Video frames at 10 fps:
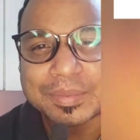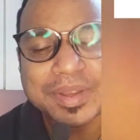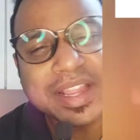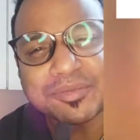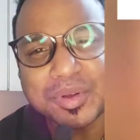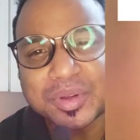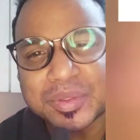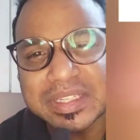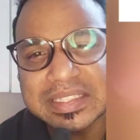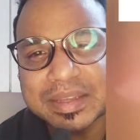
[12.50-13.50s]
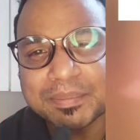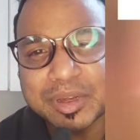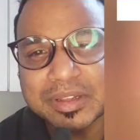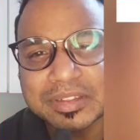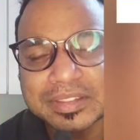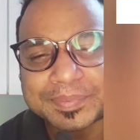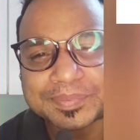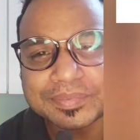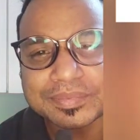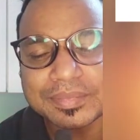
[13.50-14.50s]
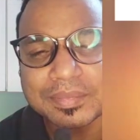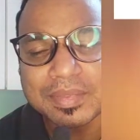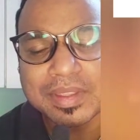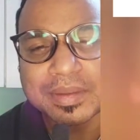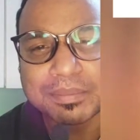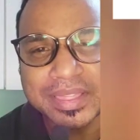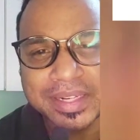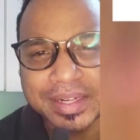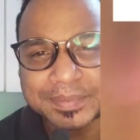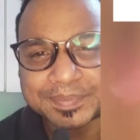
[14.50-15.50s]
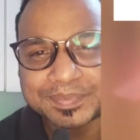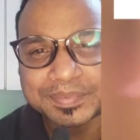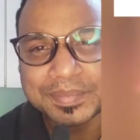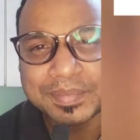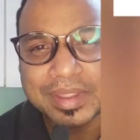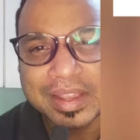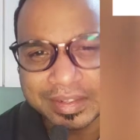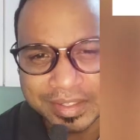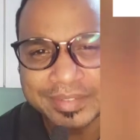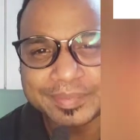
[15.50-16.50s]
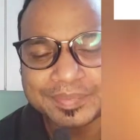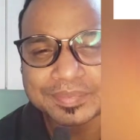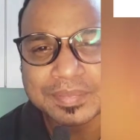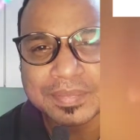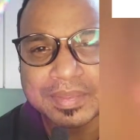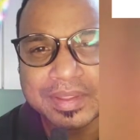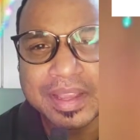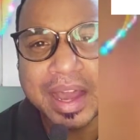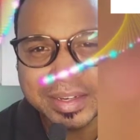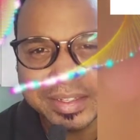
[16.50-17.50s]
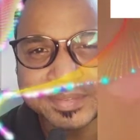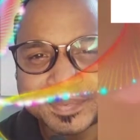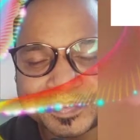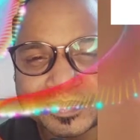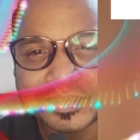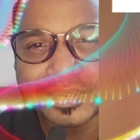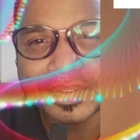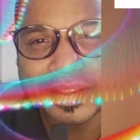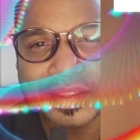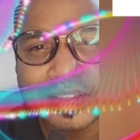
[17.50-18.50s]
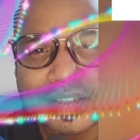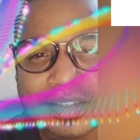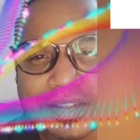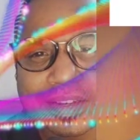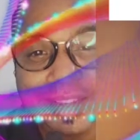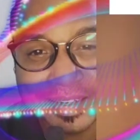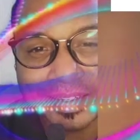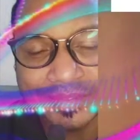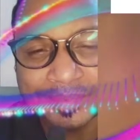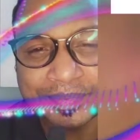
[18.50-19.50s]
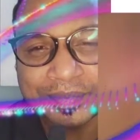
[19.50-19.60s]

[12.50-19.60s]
We can follow this simple mantra. Learn, unlearn, relearn,